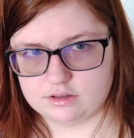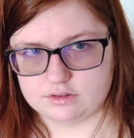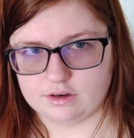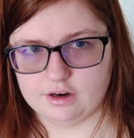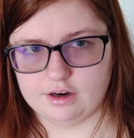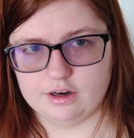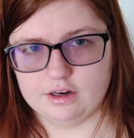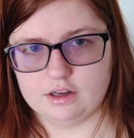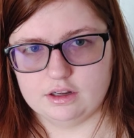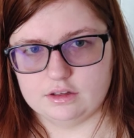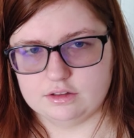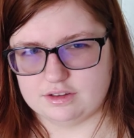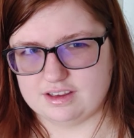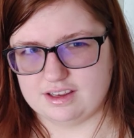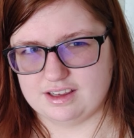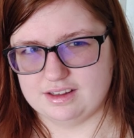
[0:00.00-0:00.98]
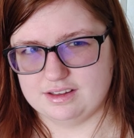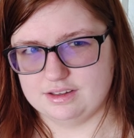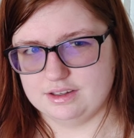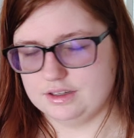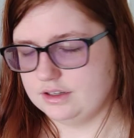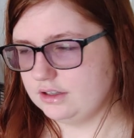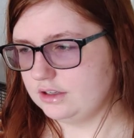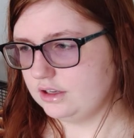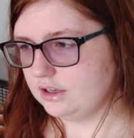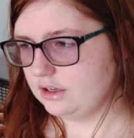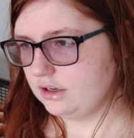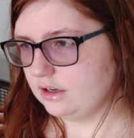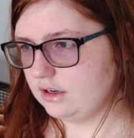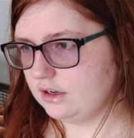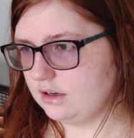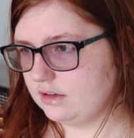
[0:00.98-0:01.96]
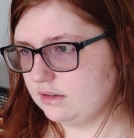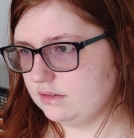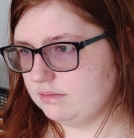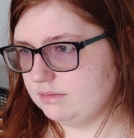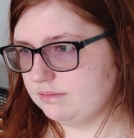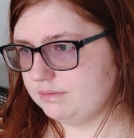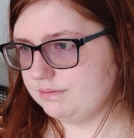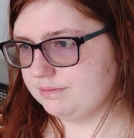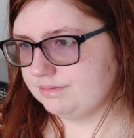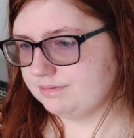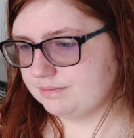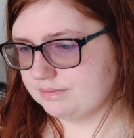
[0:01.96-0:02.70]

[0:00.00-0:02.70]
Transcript: sorry, can't Elliot. Um,